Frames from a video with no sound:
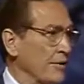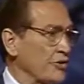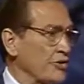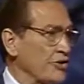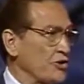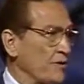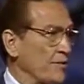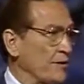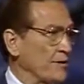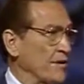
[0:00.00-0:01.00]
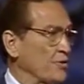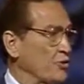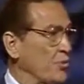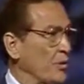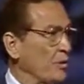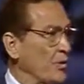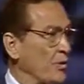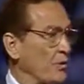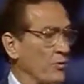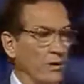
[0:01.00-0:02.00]
a system that tells us what we
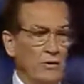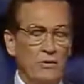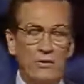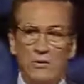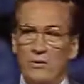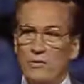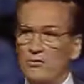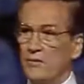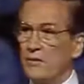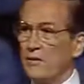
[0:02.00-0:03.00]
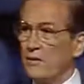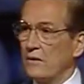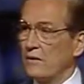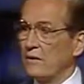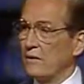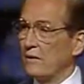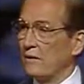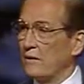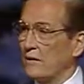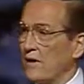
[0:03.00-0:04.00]
already know in words we
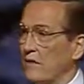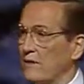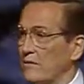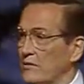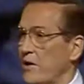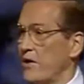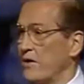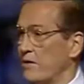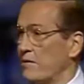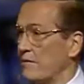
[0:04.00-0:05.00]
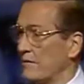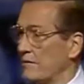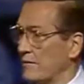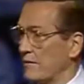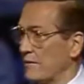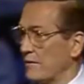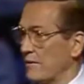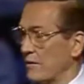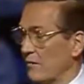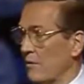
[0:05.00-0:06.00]
can't understand.
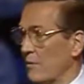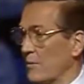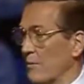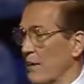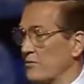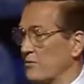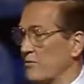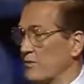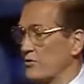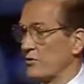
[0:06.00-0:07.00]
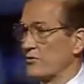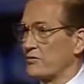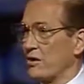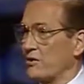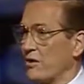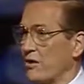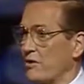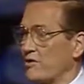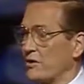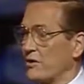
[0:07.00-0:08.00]
A former pastor of this church, Dr.
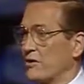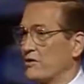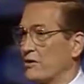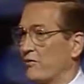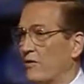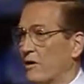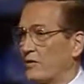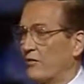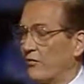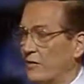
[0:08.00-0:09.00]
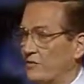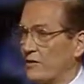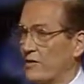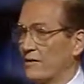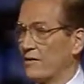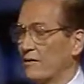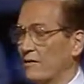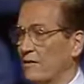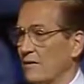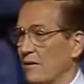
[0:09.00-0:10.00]
R.G. Lee, said philosophy is a,
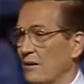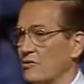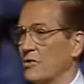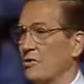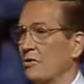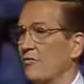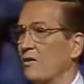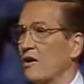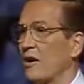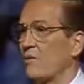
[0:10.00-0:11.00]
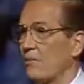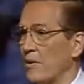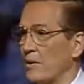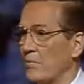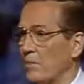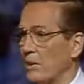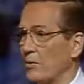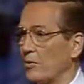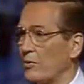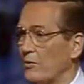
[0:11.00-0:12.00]
a chunk of cloud bank
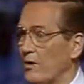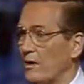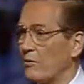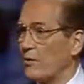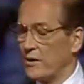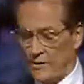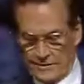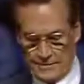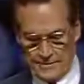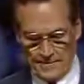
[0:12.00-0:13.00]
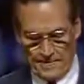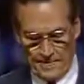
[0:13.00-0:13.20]
buttered with the night wind.